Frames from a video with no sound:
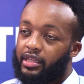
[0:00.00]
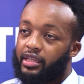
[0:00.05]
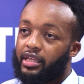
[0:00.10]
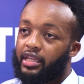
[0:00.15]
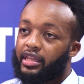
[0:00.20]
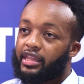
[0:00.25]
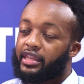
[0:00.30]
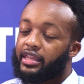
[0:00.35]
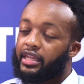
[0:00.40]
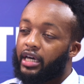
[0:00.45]
The
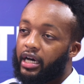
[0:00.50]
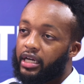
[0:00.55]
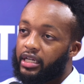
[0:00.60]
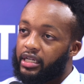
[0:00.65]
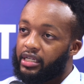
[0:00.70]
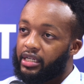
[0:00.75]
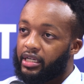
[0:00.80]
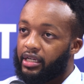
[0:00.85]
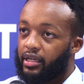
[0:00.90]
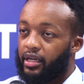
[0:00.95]

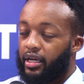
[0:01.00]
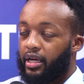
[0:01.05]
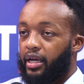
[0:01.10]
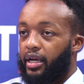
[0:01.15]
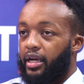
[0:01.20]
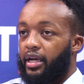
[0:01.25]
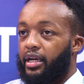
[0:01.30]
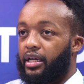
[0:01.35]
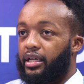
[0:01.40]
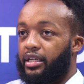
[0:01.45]
third
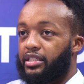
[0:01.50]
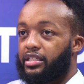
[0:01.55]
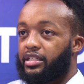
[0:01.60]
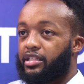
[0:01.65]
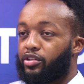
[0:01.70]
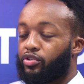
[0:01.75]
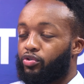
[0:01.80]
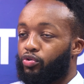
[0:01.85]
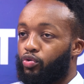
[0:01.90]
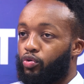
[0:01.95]
is
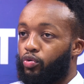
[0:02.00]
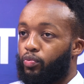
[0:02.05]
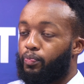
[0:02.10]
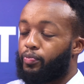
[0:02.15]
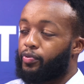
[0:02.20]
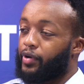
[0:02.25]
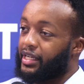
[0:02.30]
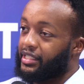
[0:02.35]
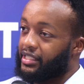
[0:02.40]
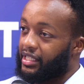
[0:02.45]
through
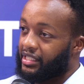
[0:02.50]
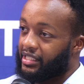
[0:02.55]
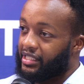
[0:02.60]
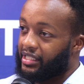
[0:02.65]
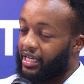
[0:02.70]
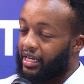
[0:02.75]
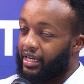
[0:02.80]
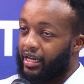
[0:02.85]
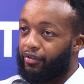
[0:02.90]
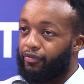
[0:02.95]
presence,
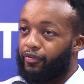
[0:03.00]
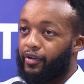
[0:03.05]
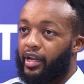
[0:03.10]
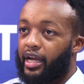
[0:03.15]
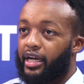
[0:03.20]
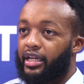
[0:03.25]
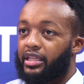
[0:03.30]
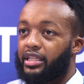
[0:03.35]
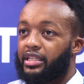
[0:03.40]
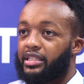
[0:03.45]
and I feel
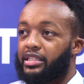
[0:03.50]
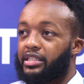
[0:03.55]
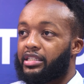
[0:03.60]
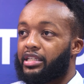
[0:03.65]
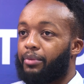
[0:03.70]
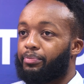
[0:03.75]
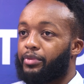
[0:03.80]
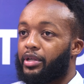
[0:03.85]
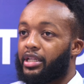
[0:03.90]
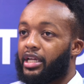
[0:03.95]
like this is
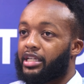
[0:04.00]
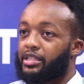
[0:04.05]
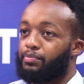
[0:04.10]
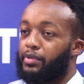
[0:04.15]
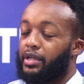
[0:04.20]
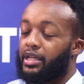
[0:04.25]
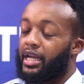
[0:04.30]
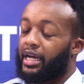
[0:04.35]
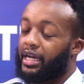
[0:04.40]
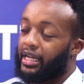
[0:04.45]
something that's
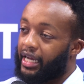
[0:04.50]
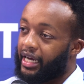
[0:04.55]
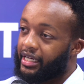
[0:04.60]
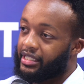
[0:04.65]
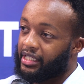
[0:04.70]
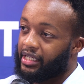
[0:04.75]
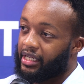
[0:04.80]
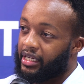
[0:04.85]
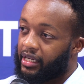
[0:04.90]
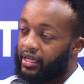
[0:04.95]
been
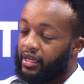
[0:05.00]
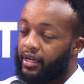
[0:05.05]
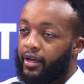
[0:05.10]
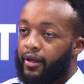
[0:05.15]
neglected.